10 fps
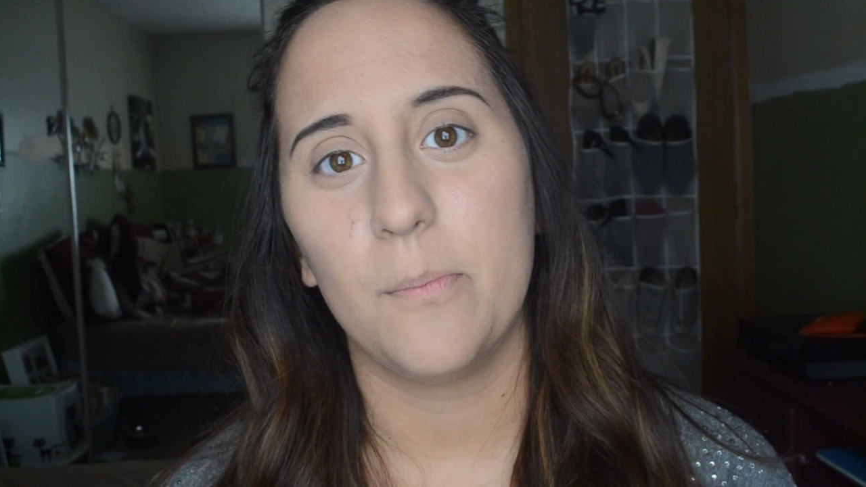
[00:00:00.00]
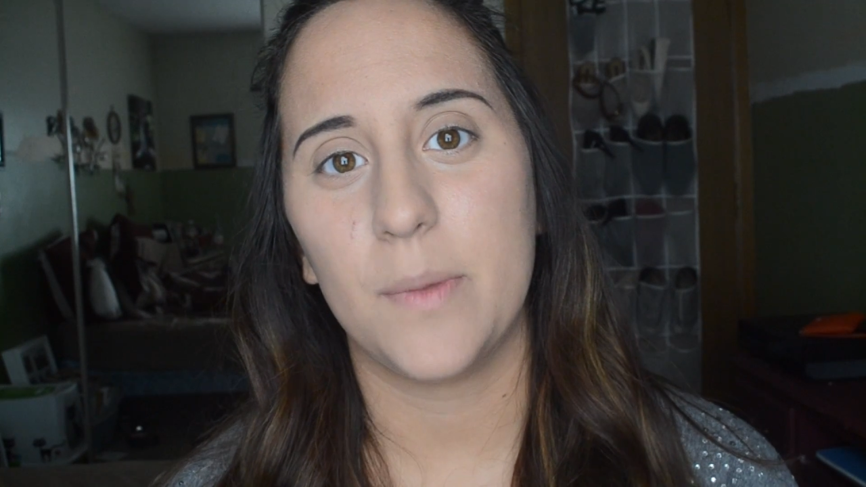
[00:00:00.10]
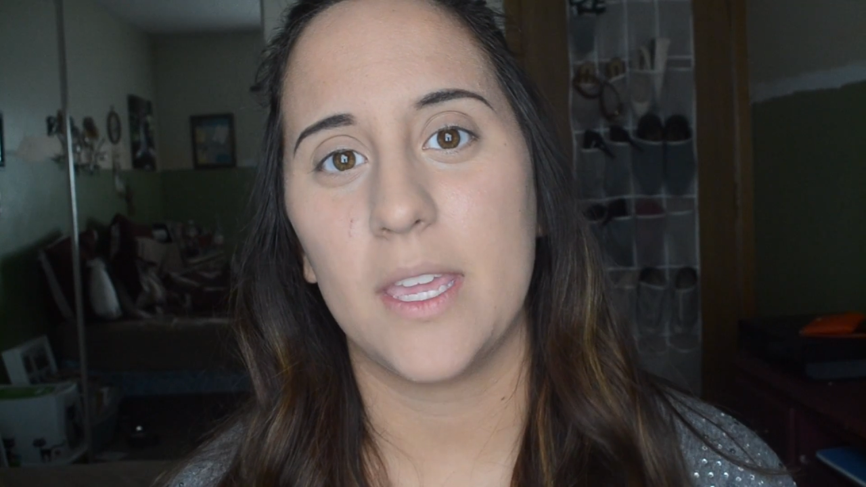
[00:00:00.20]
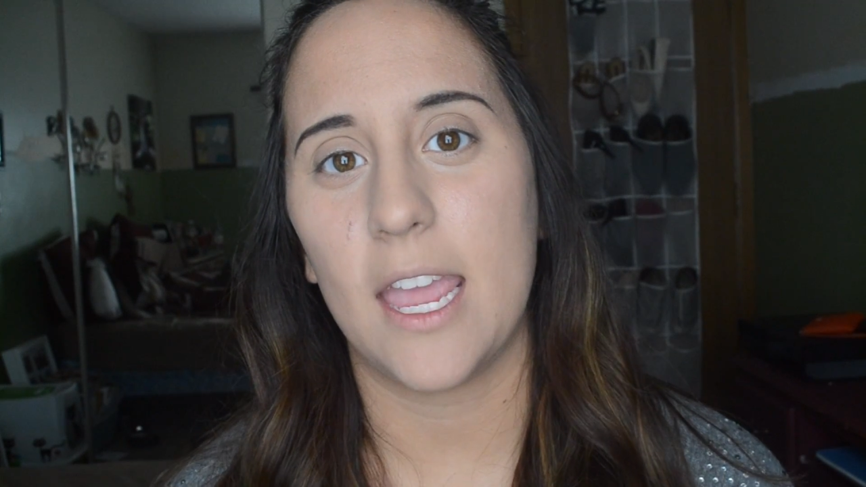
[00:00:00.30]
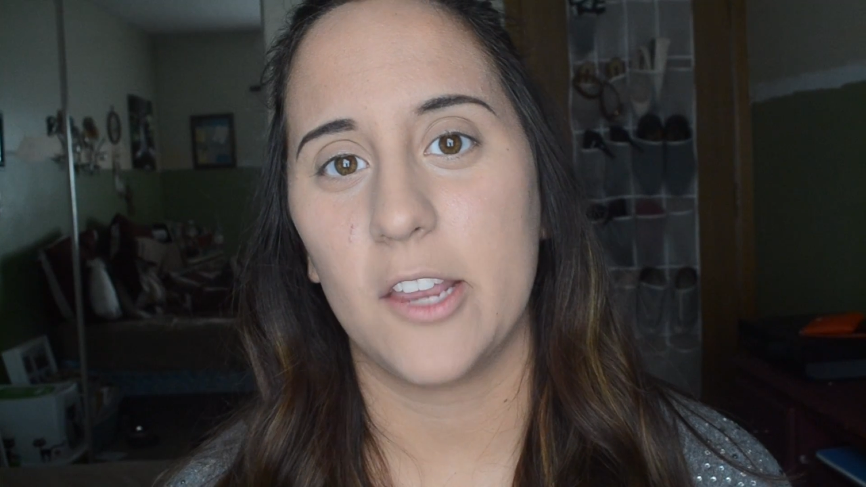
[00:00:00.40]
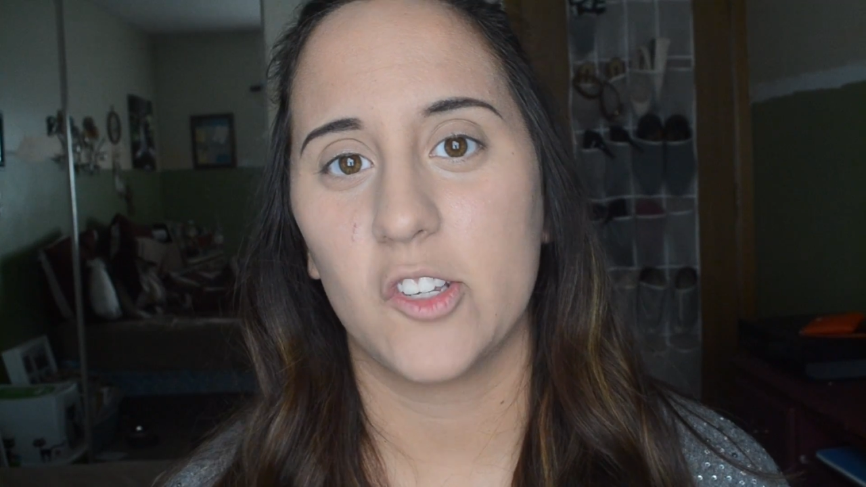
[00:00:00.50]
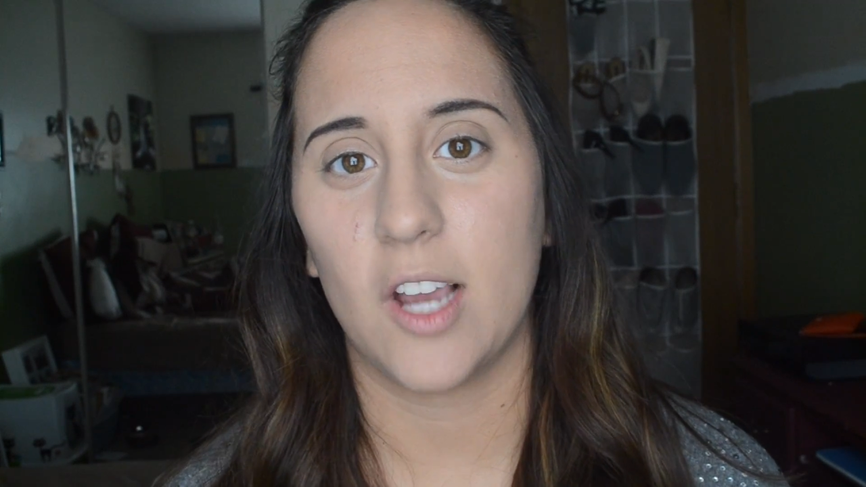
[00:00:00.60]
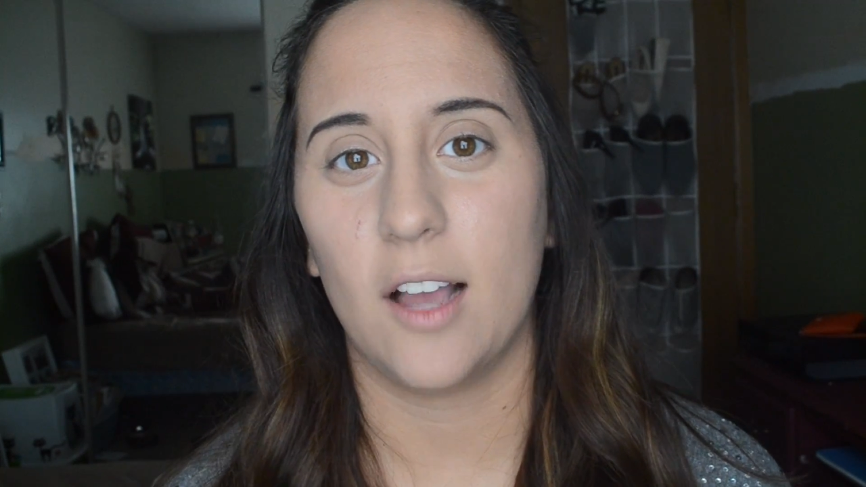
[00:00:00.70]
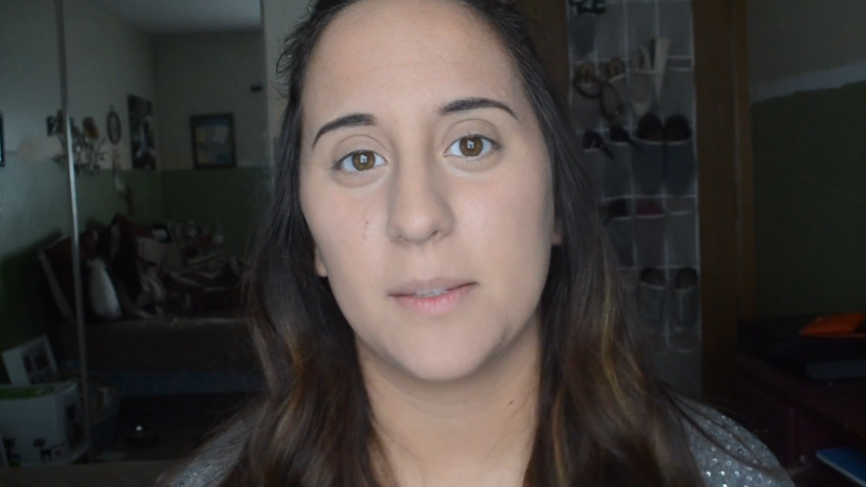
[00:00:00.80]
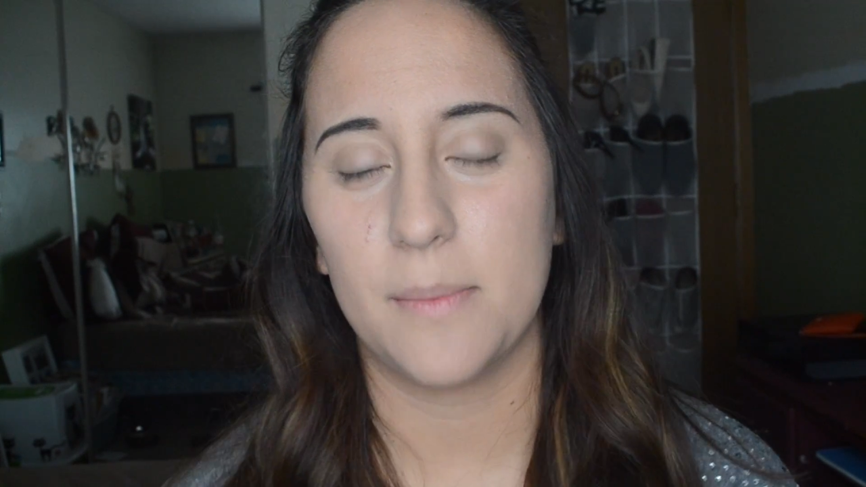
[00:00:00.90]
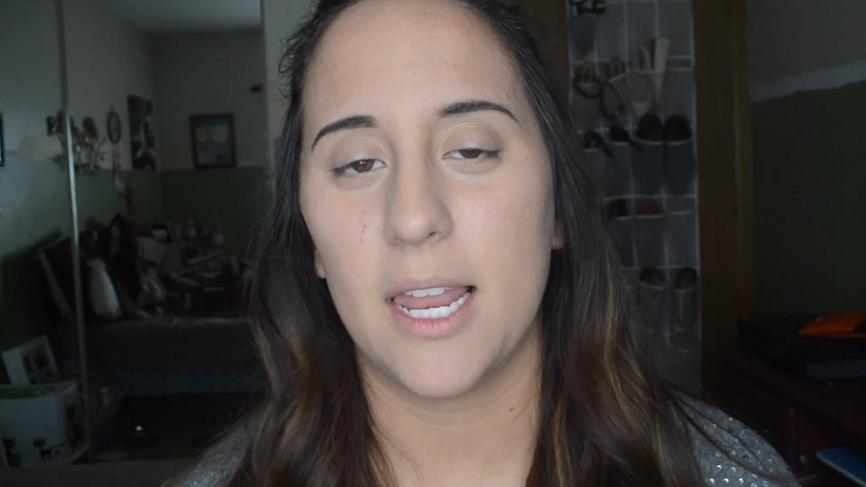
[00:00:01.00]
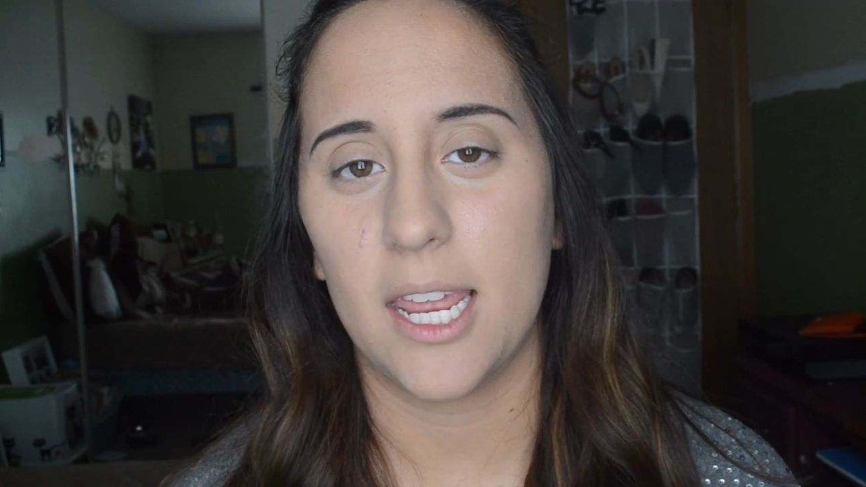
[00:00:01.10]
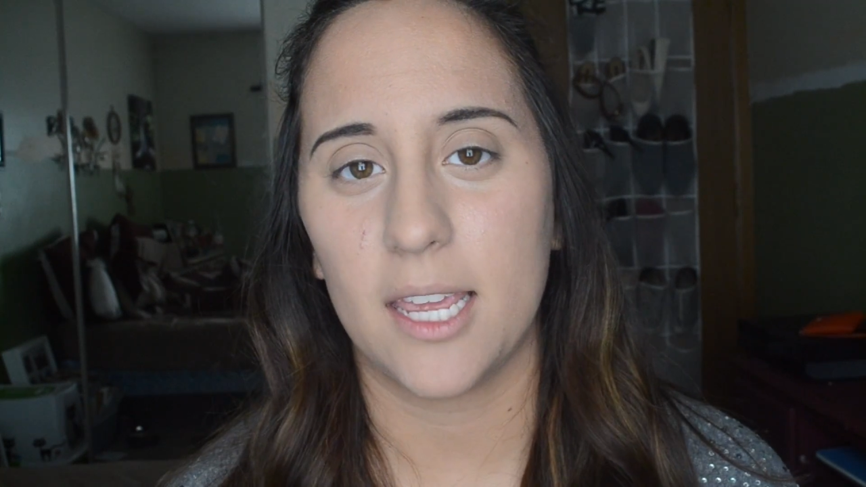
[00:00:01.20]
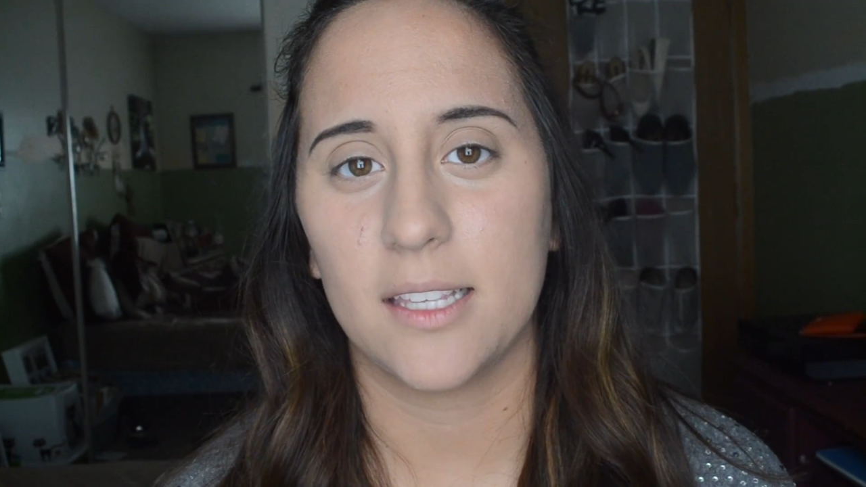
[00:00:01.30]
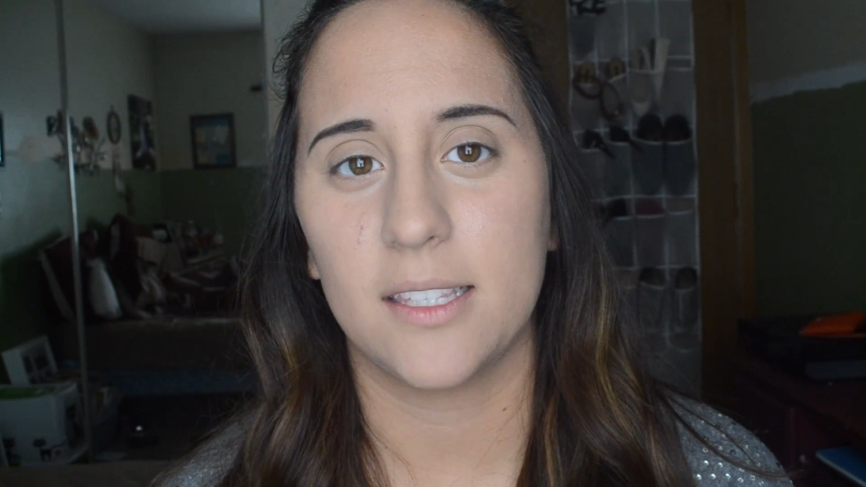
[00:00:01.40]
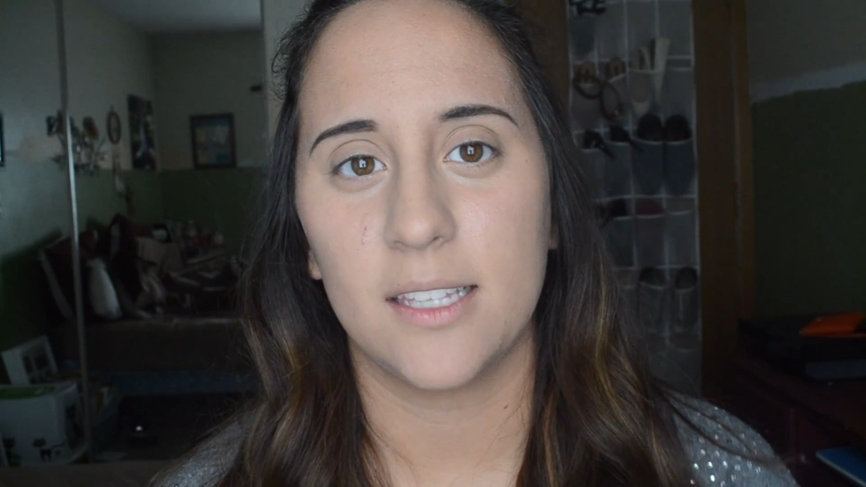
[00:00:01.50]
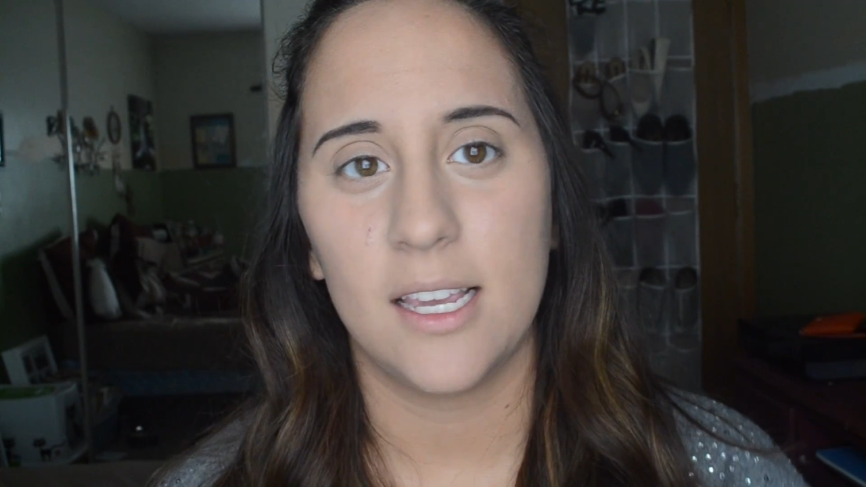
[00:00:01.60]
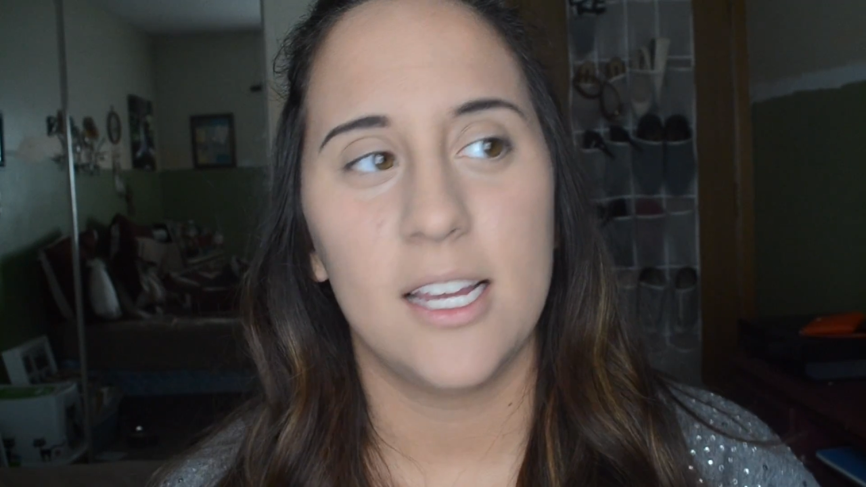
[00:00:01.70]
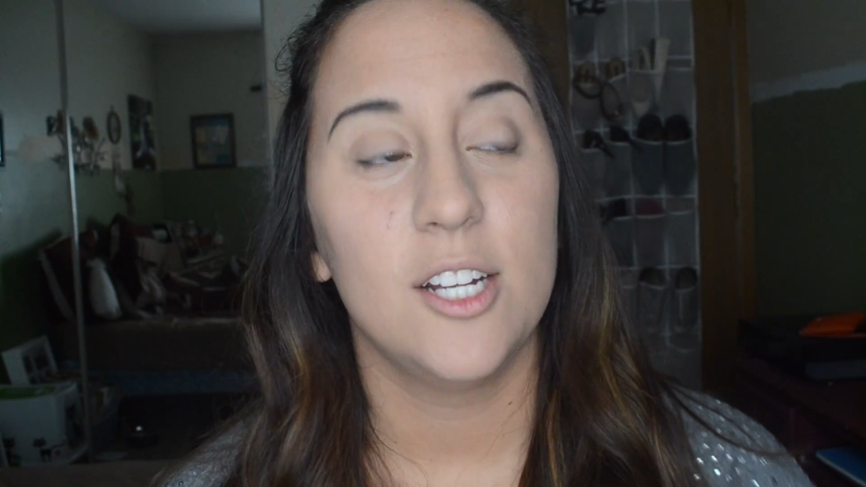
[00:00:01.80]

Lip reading: VH Cosmetics